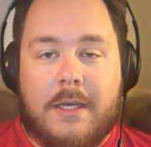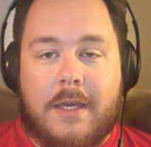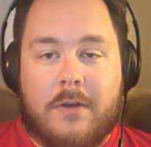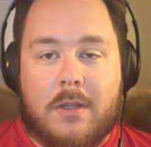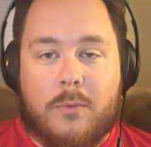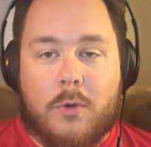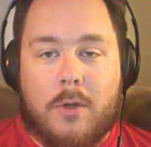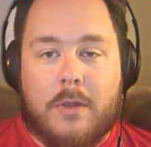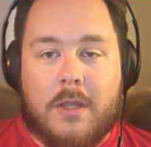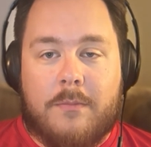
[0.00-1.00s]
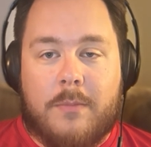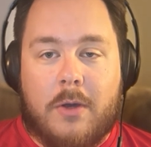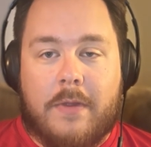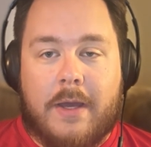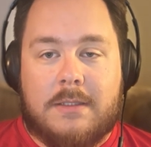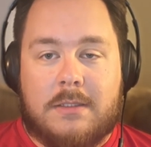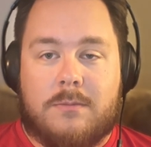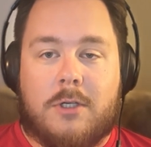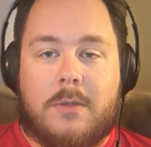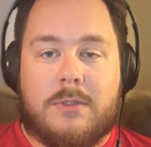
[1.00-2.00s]
even to the point where they both had some
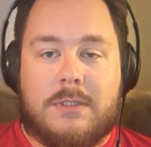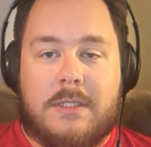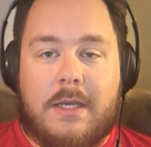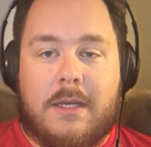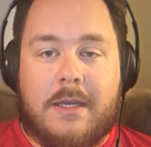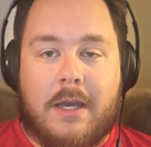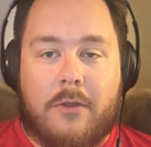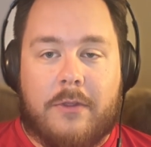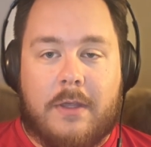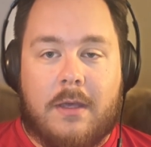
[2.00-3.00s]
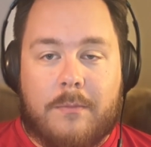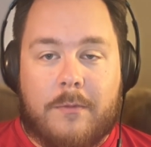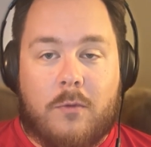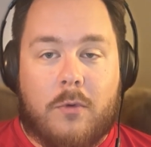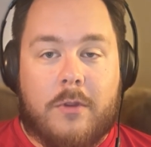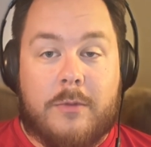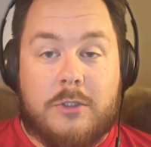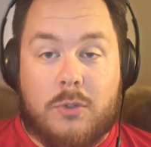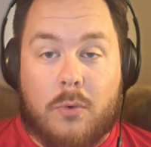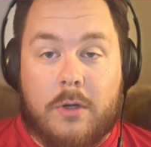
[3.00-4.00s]
trouble staying healthy for the
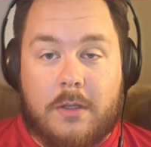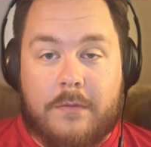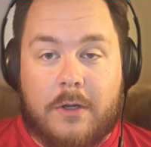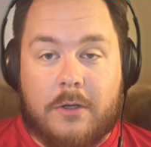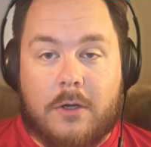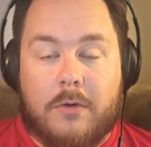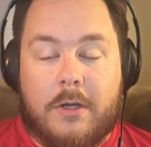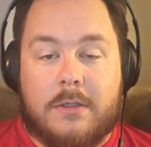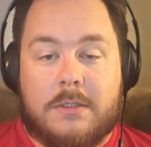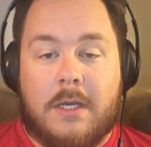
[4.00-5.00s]
majority of their careers.